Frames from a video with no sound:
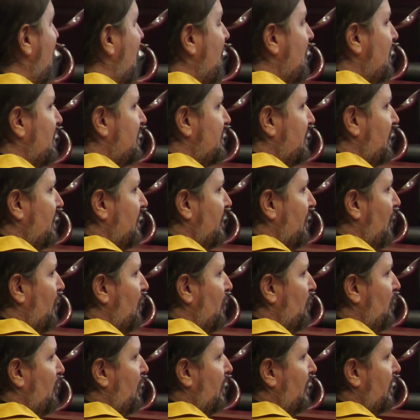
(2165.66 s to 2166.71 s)
like to say
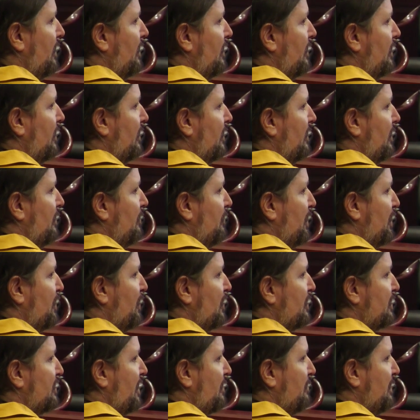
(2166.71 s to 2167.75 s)
no,
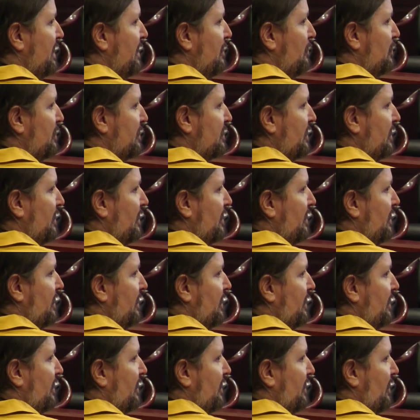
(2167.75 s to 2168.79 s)
because, I mean, it was
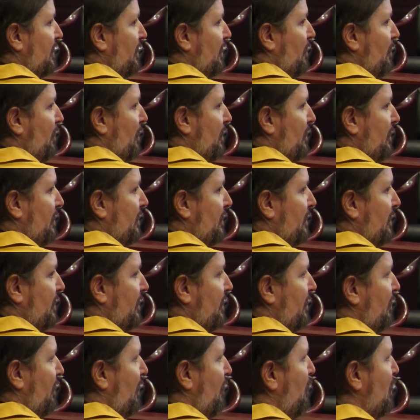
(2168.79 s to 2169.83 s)

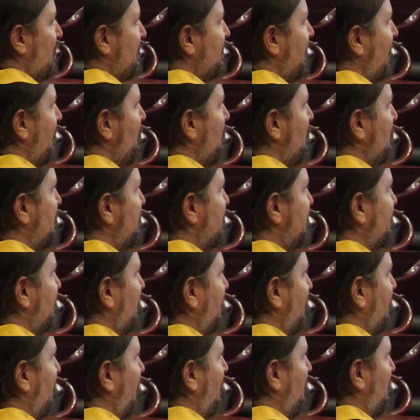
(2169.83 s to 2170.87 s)
like we were just
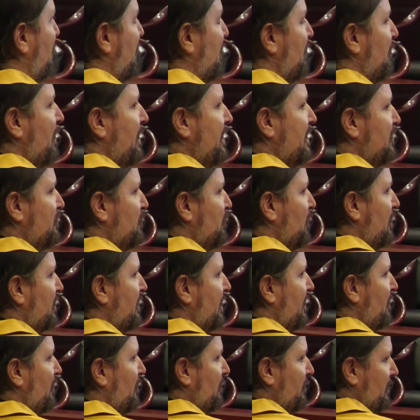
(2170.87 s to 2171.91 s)
obliterated drunk,
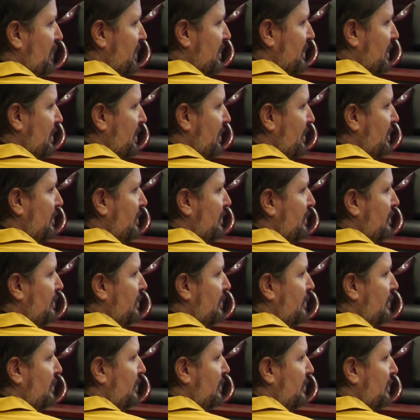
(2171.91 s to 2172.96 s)
I don't think.
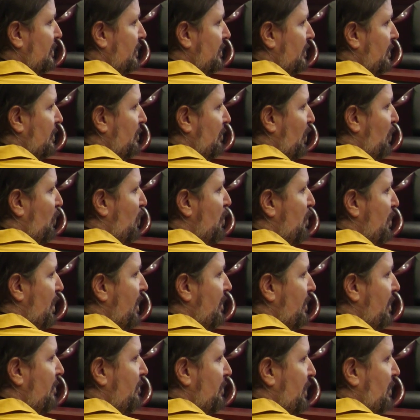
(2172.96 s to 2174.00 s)

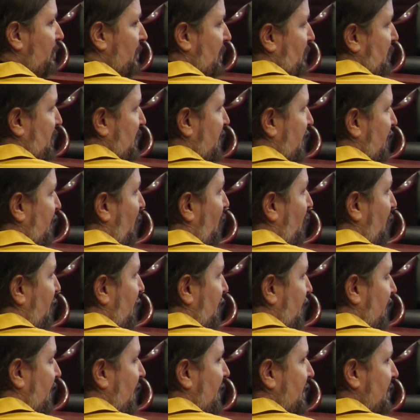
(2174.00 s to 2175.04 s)
Mm-hmm. But it was getting on in
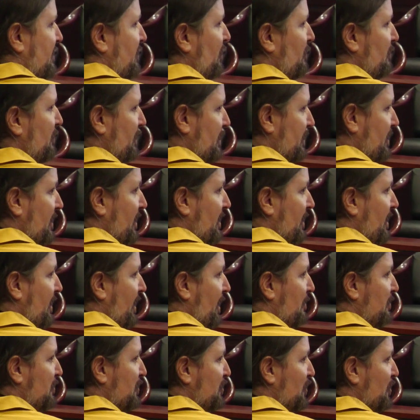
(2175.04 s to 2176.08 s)
the day, so
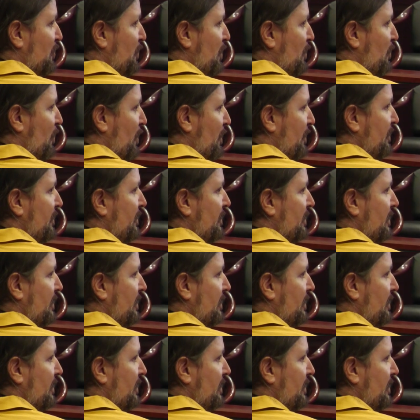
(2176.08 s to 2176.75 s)
I'm sure we weren't